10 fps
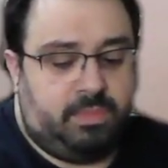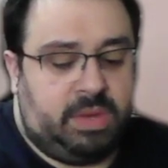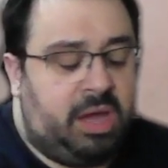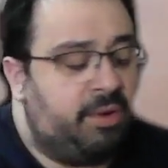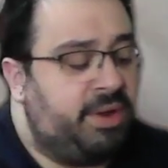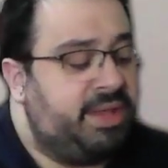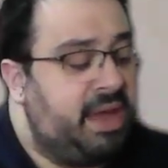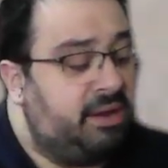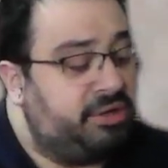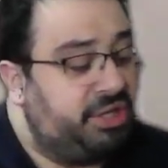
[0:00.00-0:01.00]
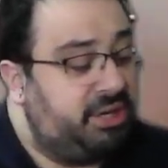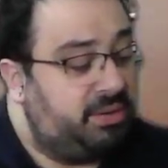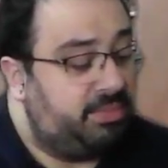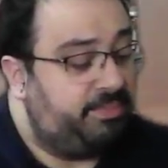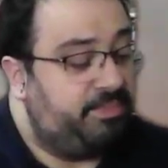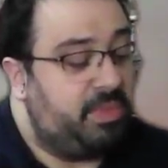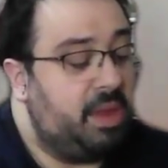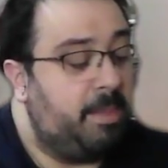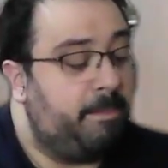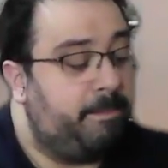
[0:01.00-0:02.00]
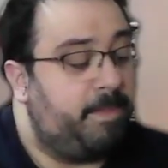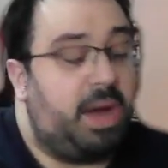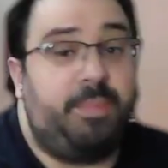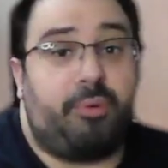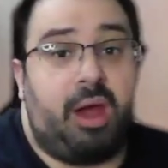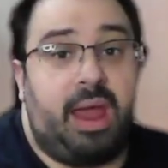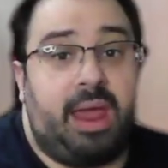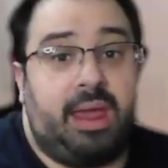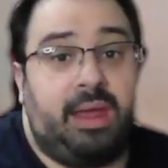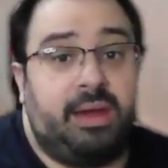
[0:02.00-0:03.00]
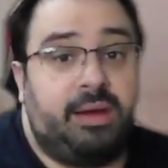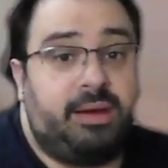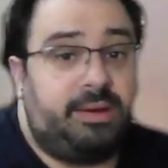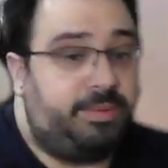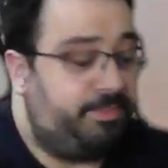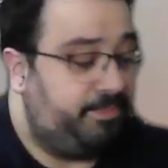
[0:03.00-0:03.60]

Got rid of the energy. Mudbray here.